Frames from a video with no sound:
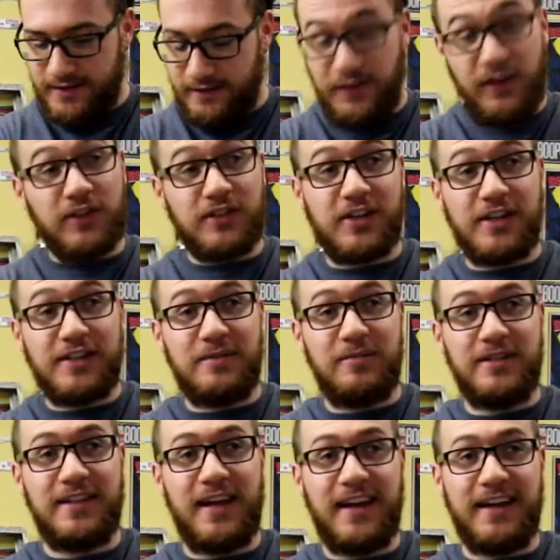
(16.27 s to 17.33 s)
Feels good to be
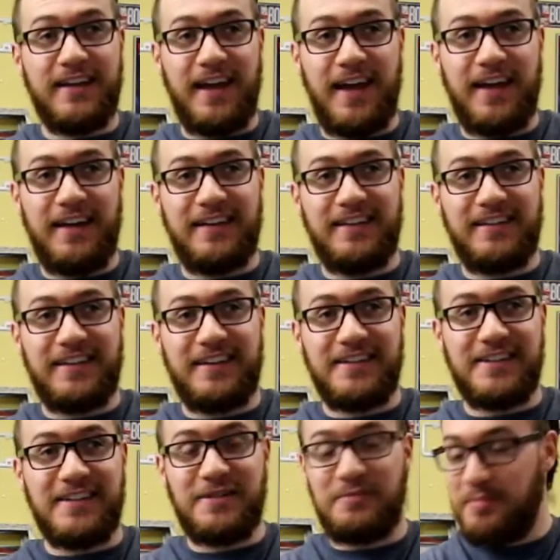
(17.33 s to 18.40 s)
saying that
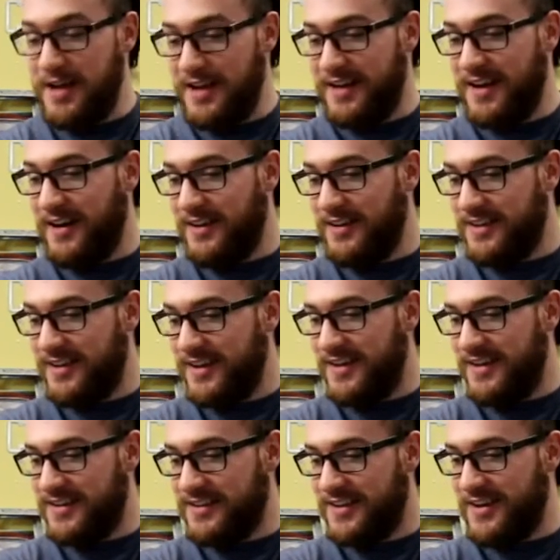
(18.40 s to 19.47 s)
because it's been a
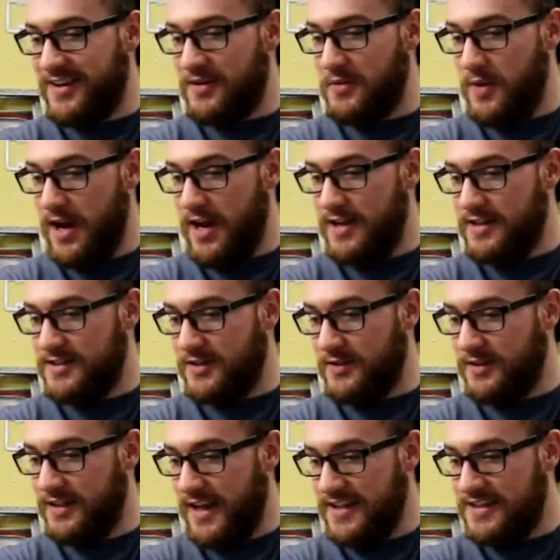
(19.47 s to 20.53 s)
long wait.
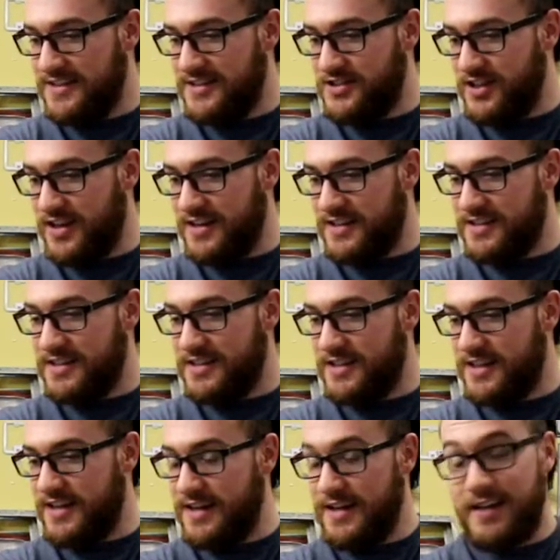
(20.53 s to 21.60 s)
So let's
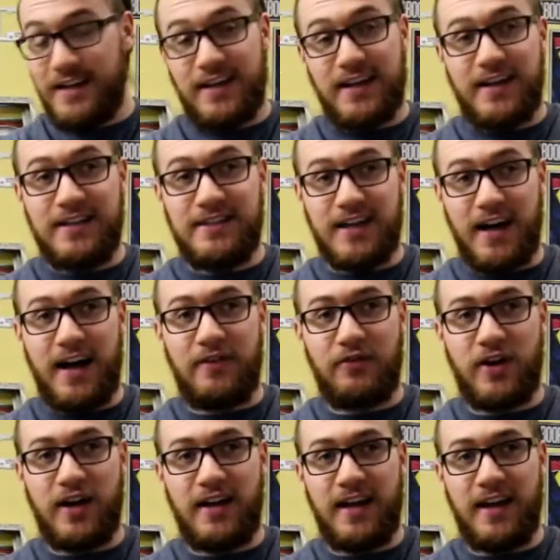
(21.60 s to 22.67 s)
just dive
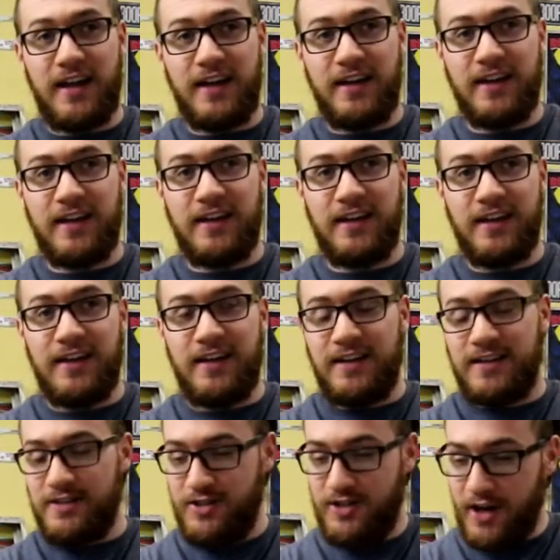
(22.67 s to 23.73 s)
right in,
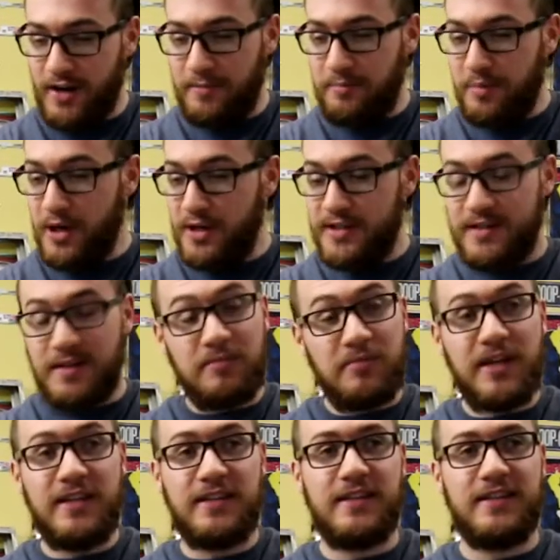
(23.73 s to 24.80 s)
start putting some
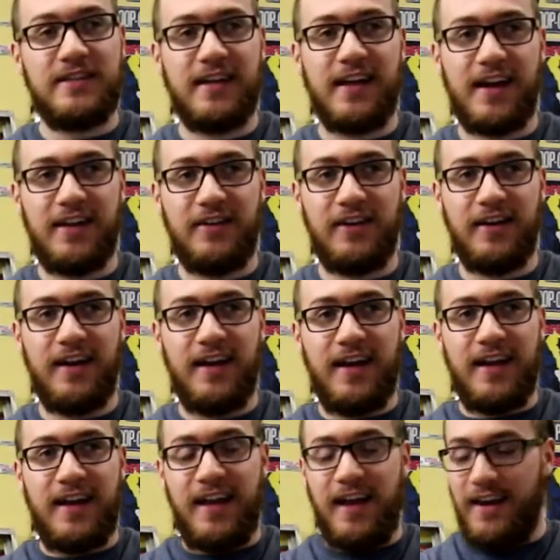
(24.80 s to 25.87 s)
pieces together,
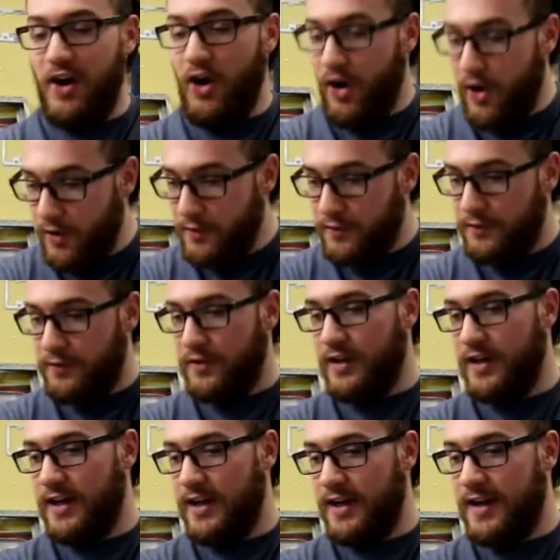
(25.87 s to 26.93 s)
and
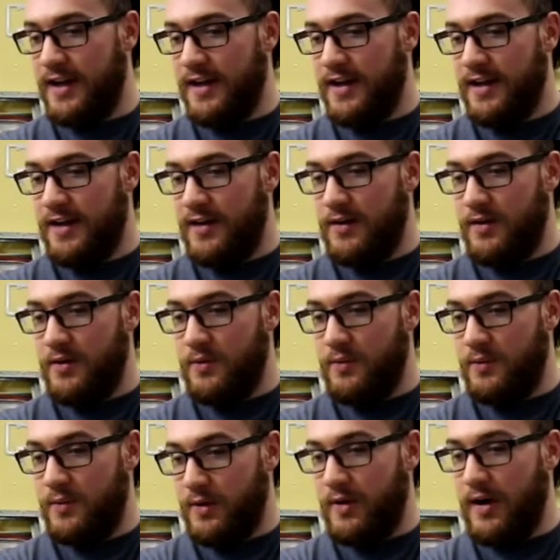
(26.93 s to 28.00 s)
hopefully
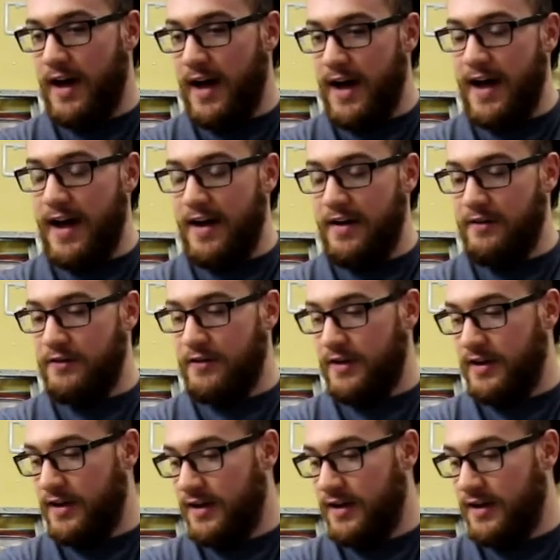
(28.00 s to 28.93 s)
we will have